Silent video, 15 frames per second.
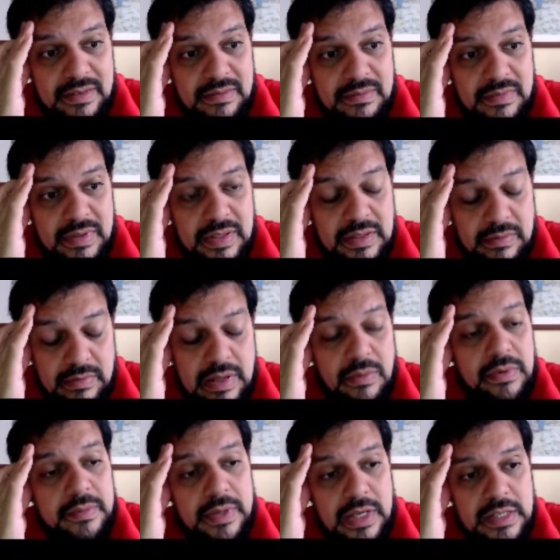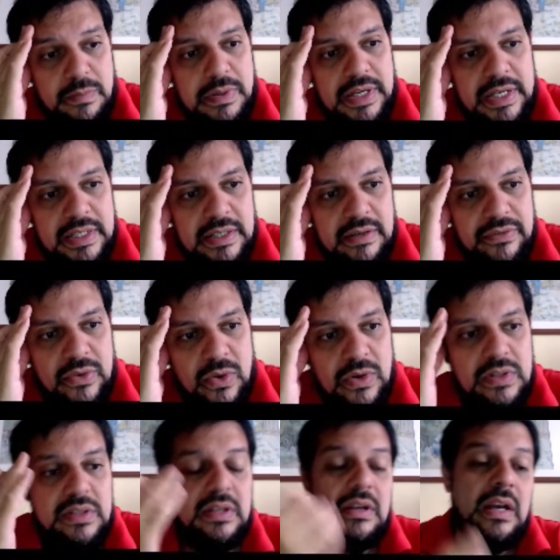That would be a splinter, of
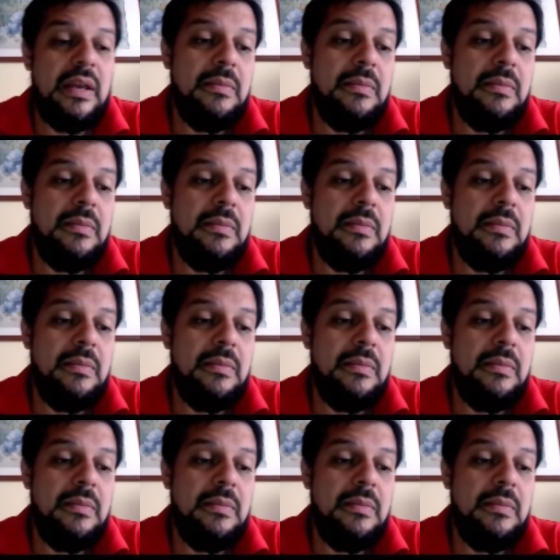course. I